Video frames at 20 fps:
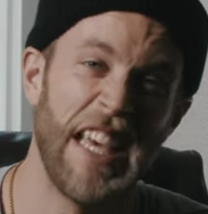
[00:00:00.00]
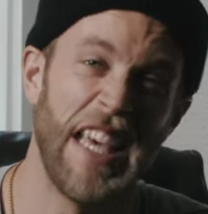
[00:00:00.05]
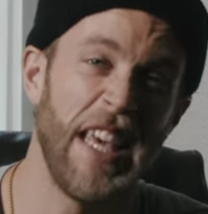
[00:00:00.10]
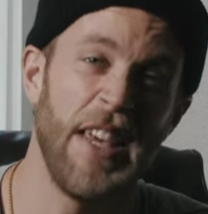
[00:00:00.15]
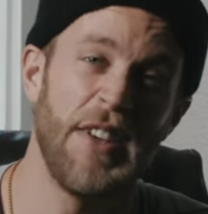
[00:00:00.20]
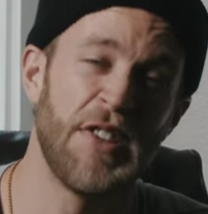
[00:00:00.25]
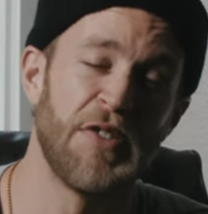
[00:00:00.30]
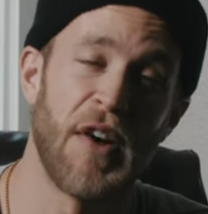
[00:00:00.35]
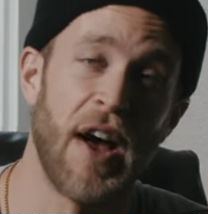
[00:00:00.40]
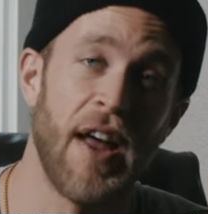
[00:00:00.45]

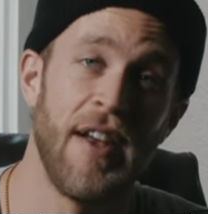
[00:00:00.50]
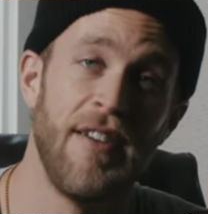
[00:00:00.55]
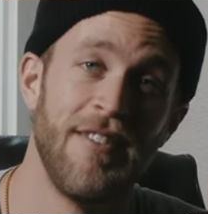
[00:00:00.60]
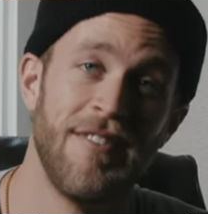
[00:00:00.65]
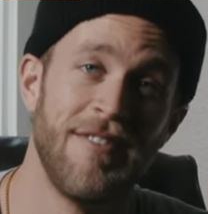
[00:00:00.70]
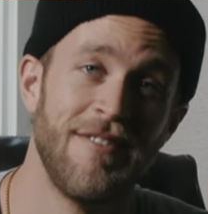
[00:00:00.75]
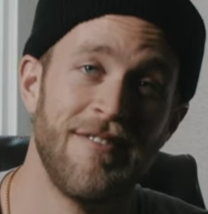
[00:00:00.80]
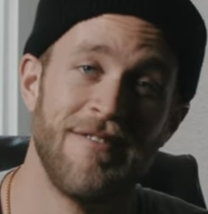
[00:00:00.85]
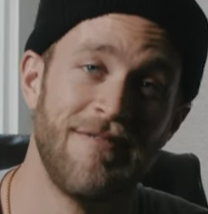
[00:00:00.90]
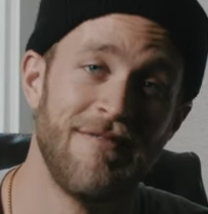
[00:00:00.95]
He's fine.
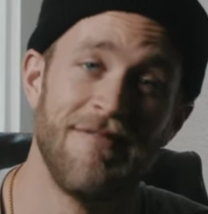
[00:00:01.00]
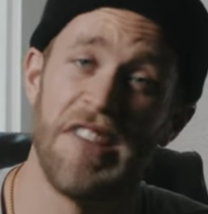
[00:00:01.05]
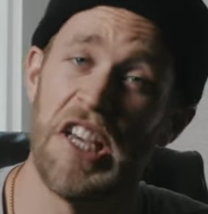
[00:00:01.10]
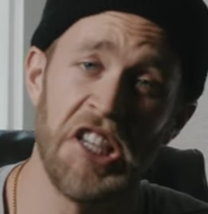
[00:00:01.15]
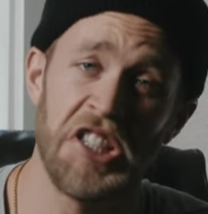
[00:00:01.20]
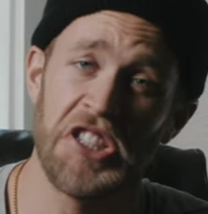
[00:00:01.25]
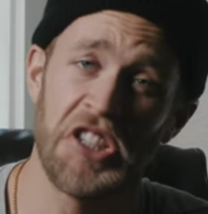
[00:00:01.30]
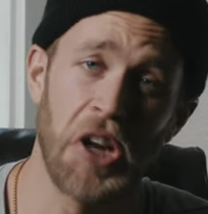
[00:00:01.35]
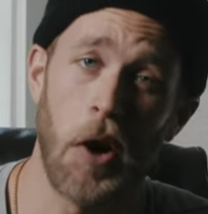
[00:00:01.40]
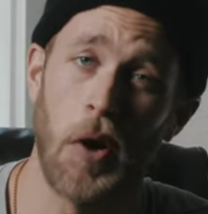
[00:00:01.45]

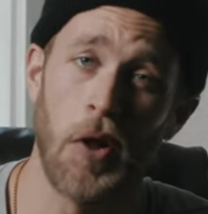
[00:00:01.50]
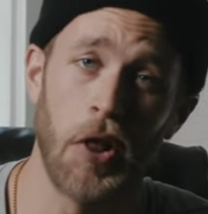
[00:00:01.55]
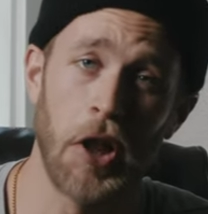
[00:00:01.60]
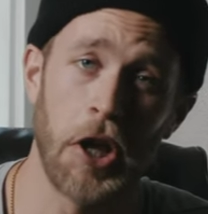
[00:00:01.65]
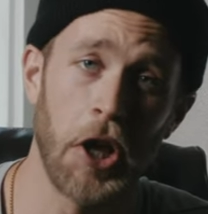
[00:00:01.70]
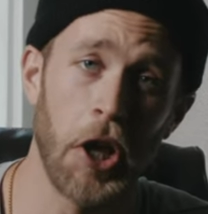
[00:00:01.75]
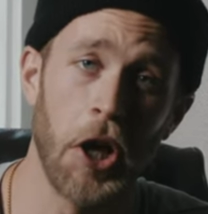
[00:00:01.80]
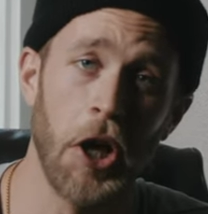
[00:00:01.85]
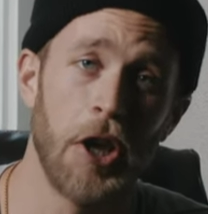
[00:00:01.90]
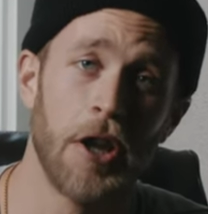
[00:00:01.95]
He's totally
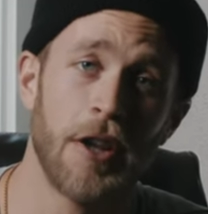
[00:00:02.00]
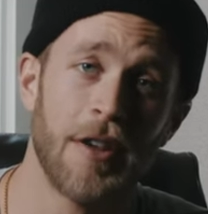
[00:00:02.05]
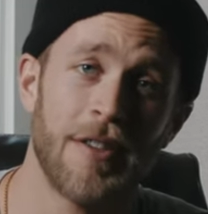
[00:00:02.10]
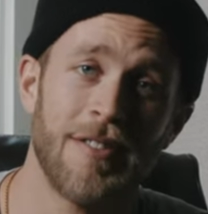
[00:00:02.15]
good.